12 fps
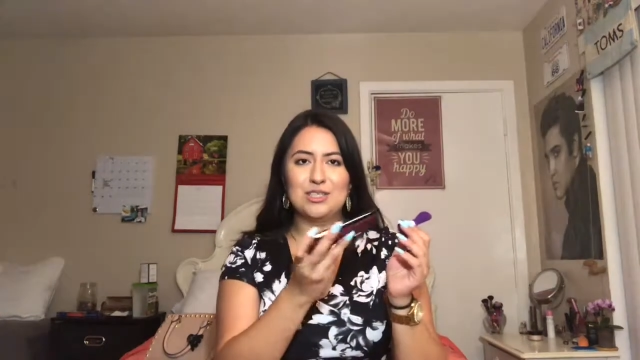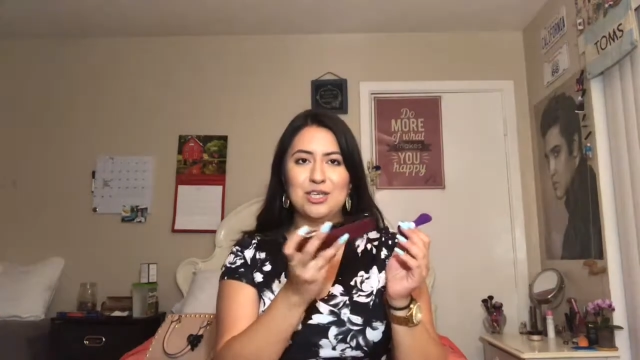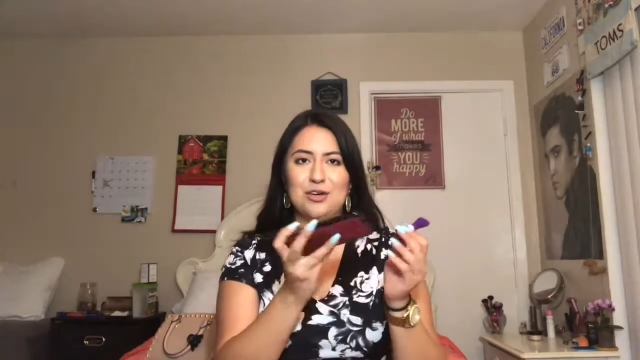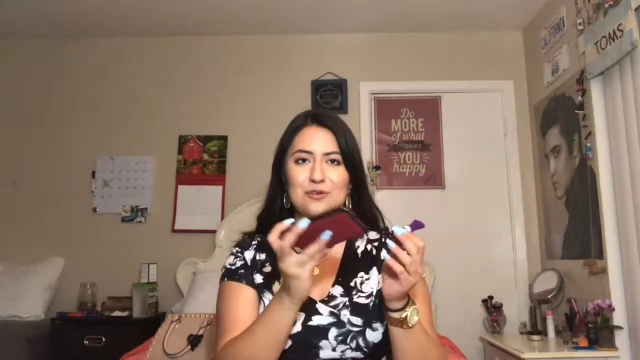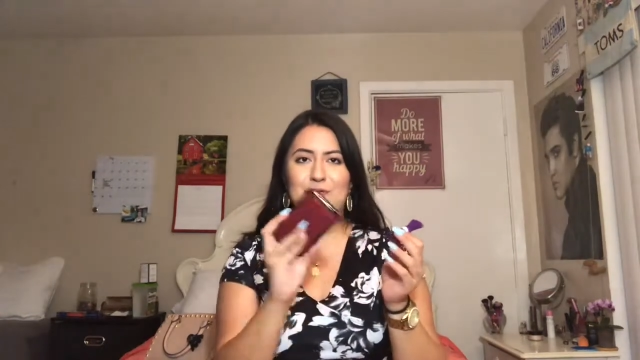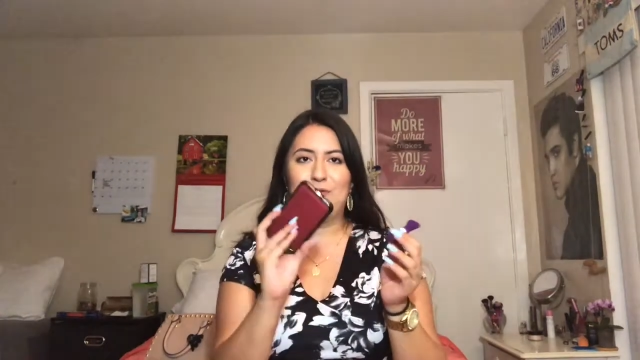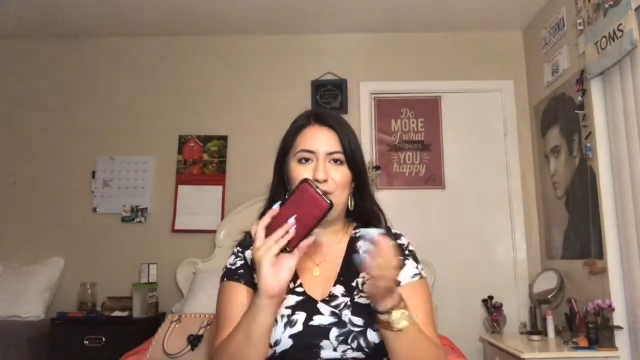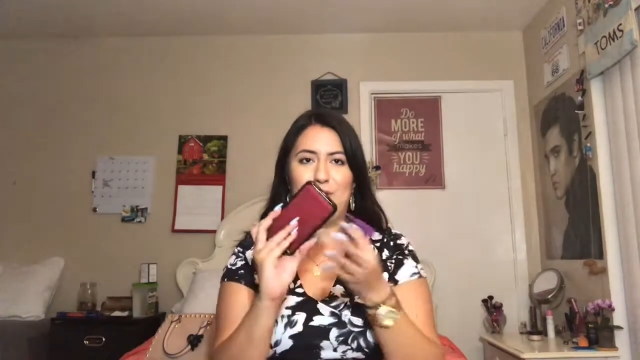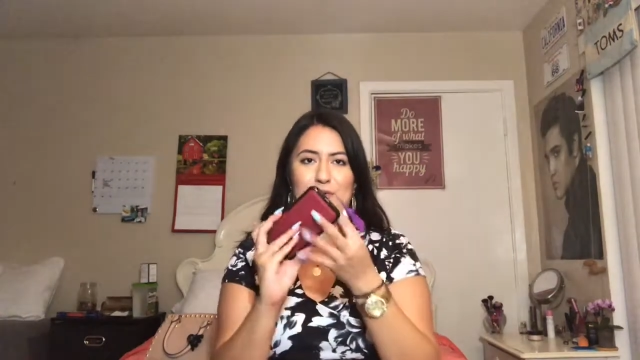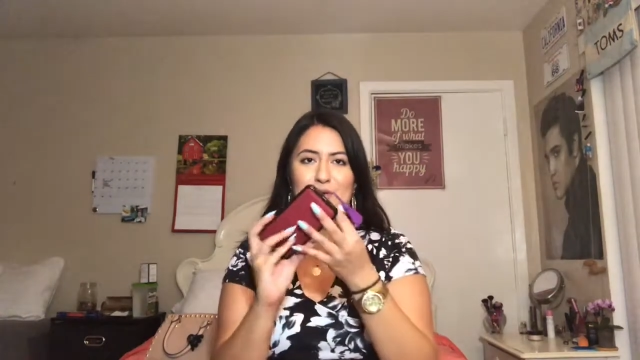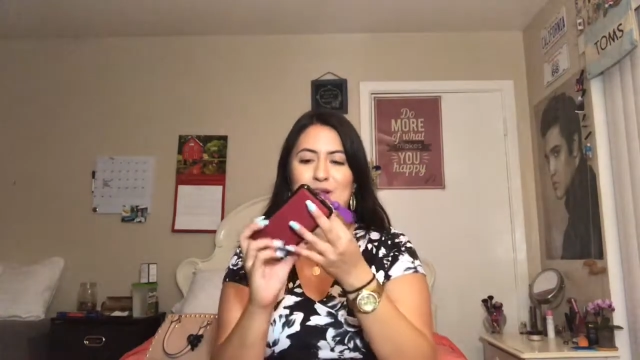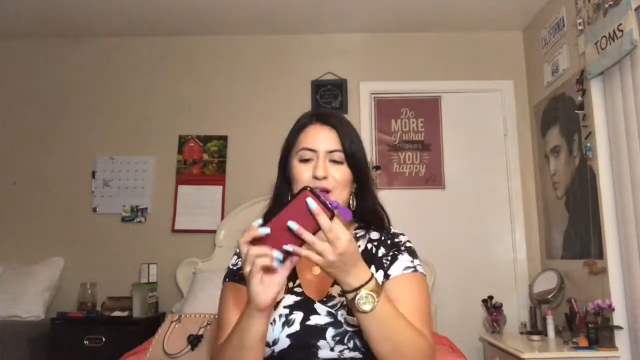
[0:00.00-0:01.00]
it to your
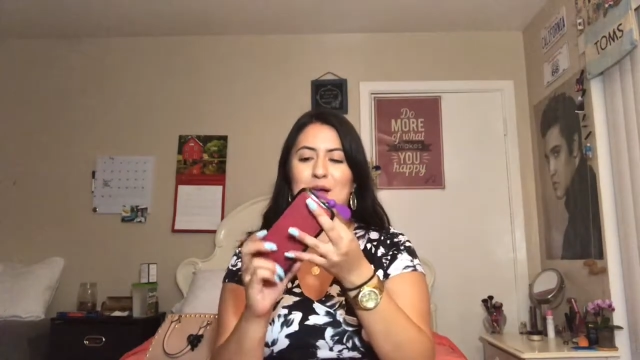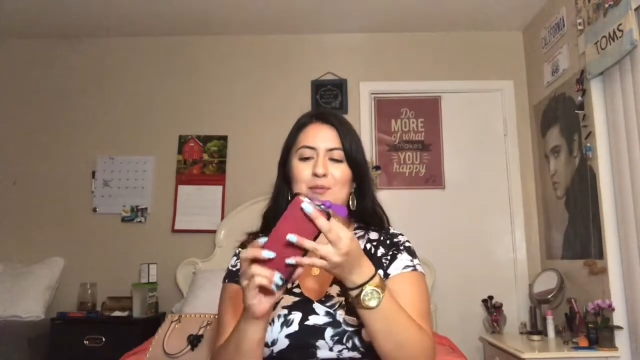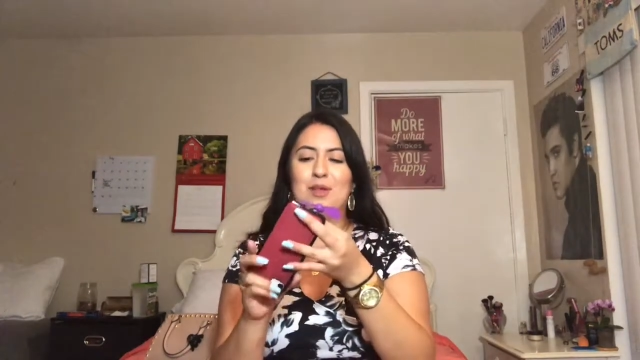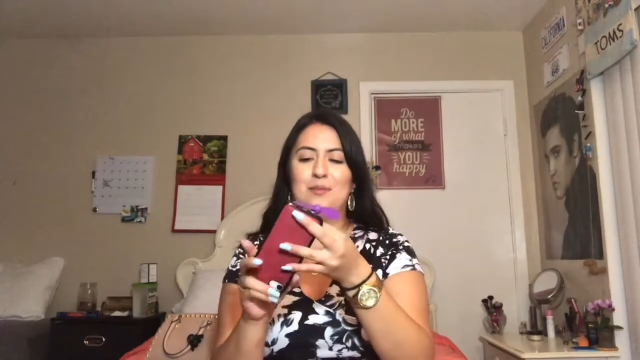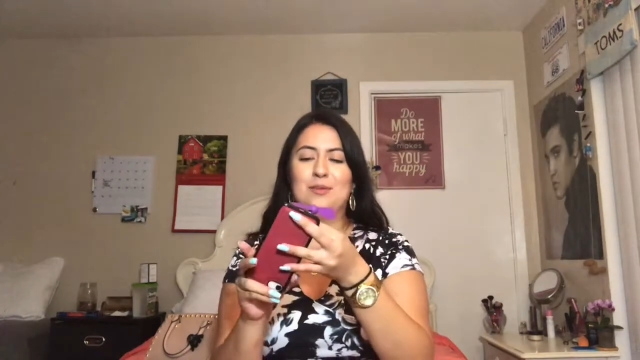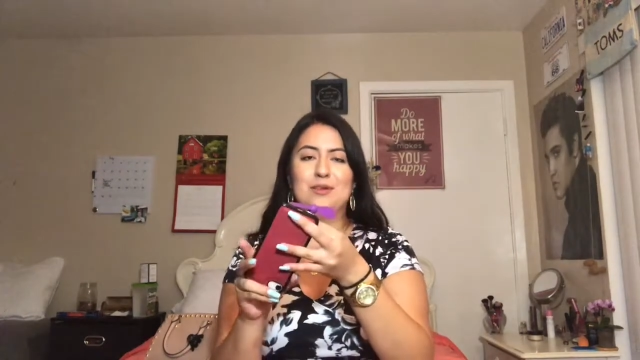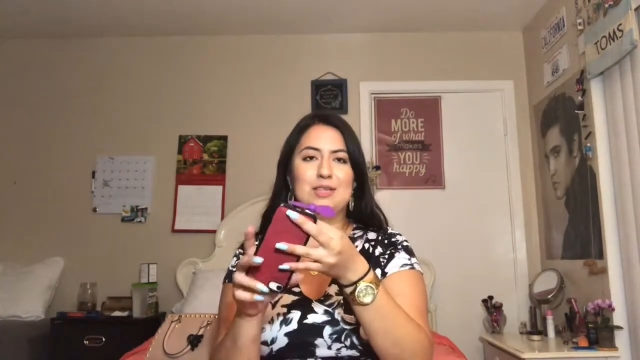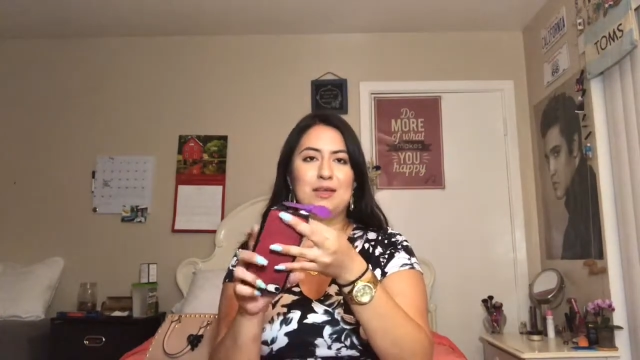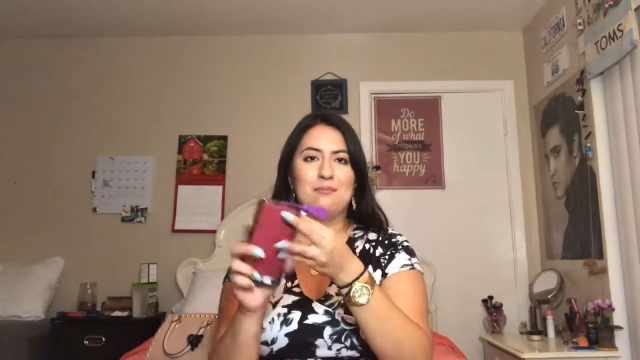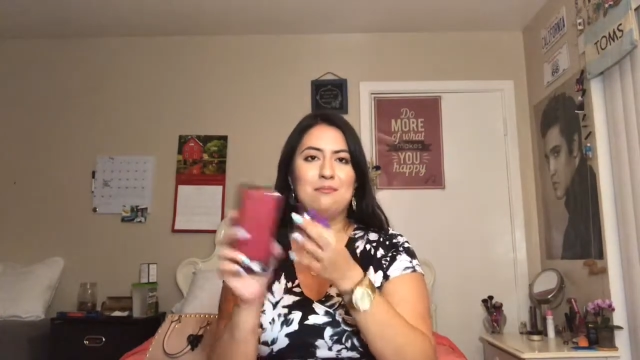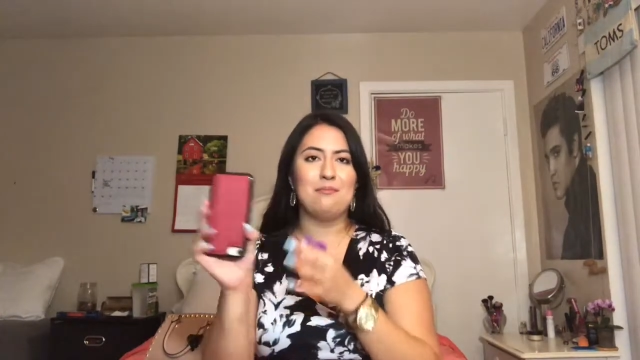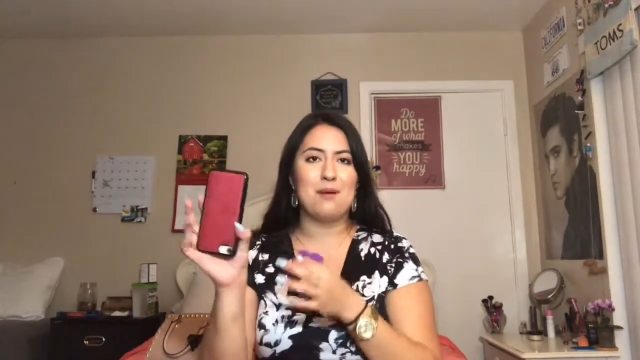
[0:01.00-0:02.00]
phone, I'm
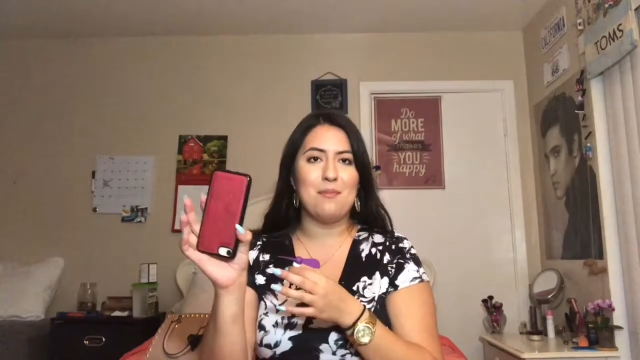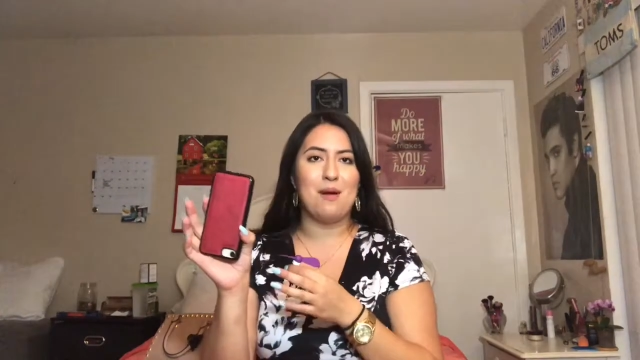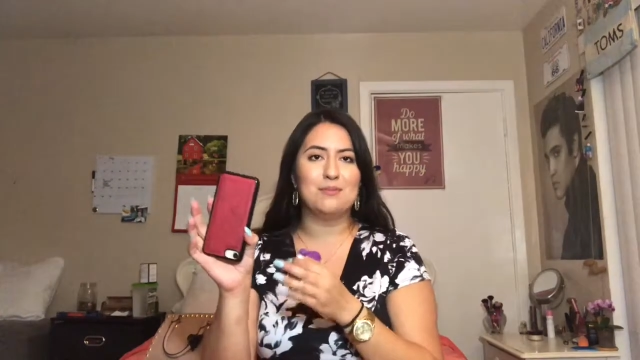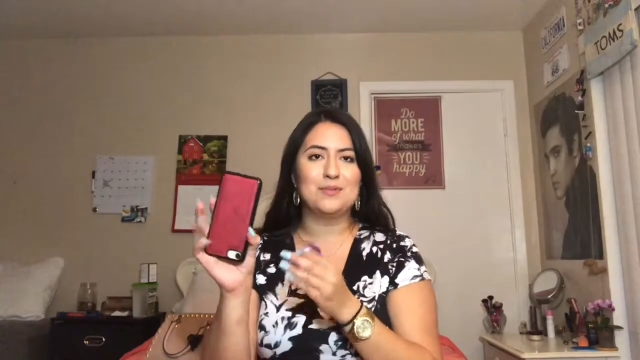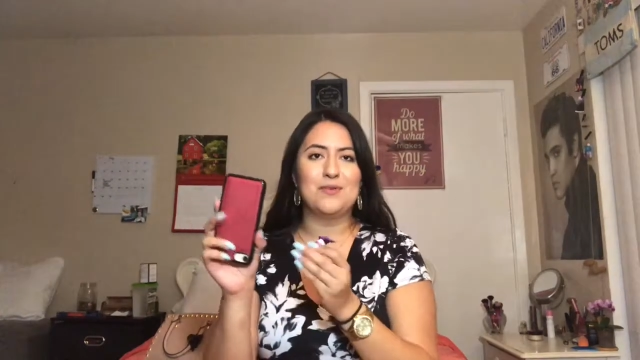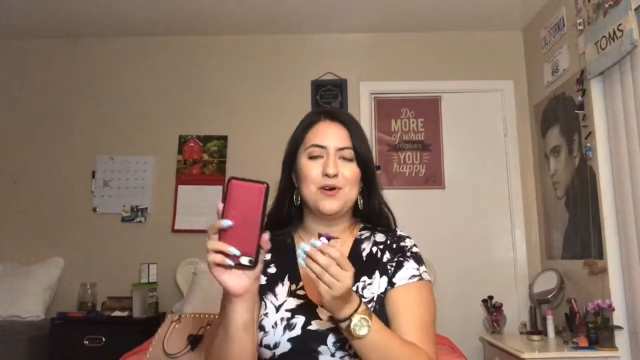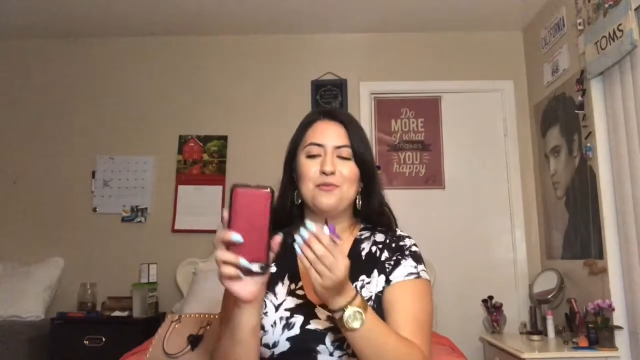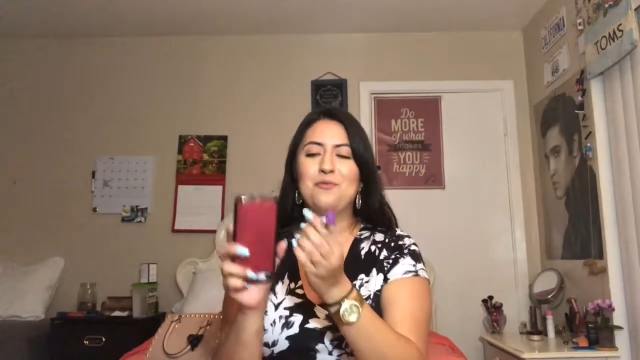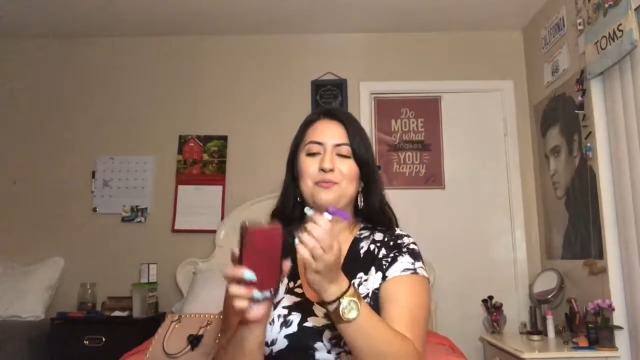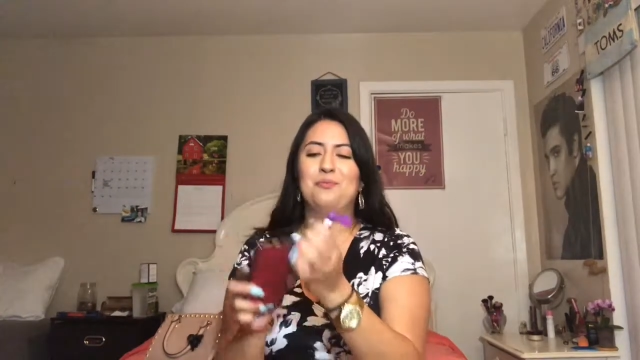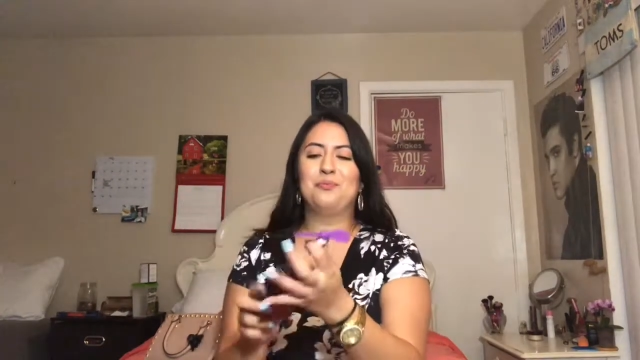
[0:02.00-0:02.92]
using my mom's phone,